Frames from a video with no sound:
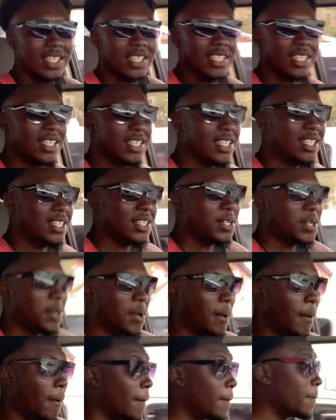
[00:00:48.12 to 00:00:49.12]
Okay.
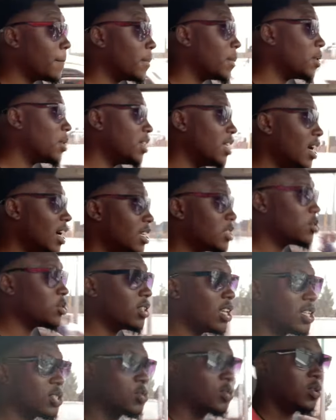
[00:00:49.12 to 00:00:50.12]
Yeah, so
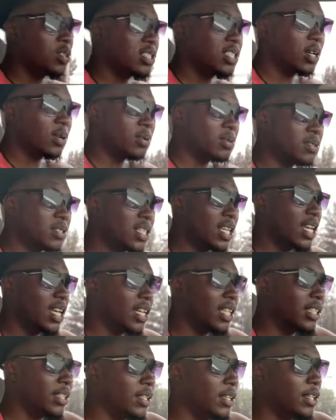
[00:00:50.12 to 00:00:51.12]
that's what I was
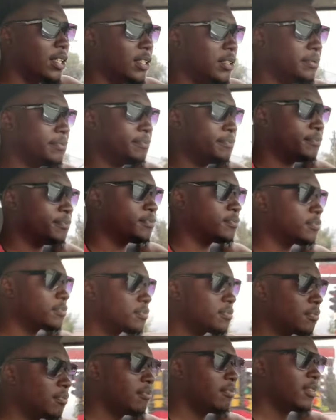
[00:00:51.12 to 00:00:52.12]
saying.
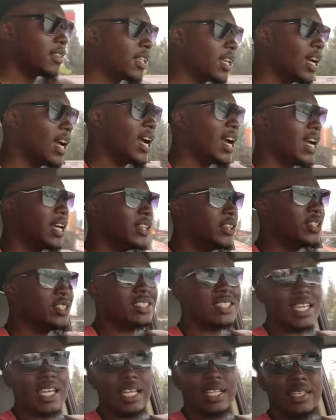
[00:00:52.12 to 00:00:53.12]
And the
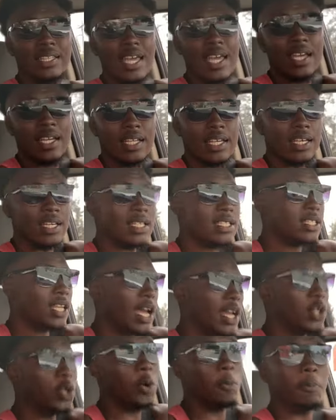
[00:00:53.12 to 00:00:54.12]
second thing is, I
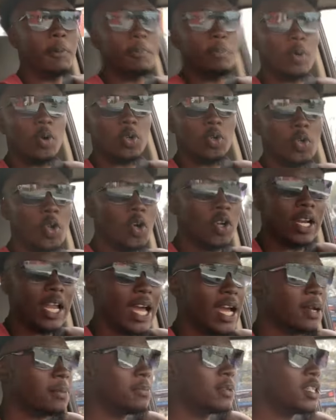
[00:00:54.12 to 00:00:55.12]
know people don't
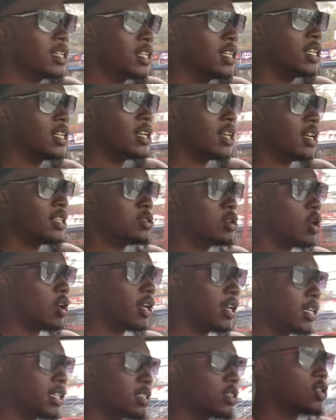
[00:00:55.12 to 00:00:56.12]
like me
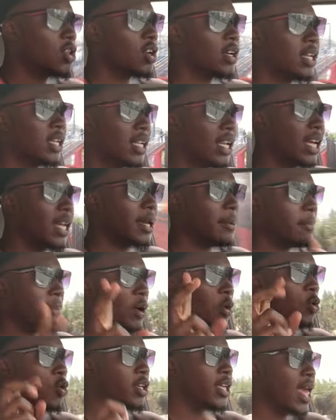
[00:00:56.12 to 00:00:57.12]
talking and talking like a
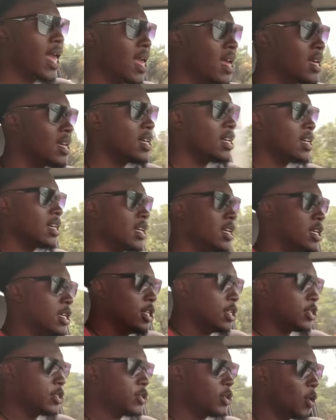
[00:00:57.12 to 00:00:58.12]
perroquet.
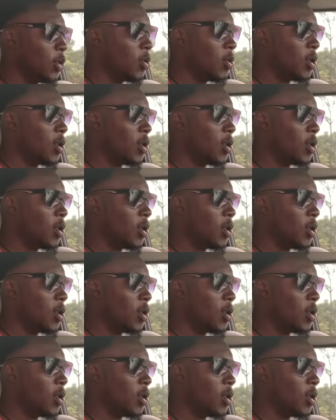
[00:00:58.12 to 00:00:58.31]
So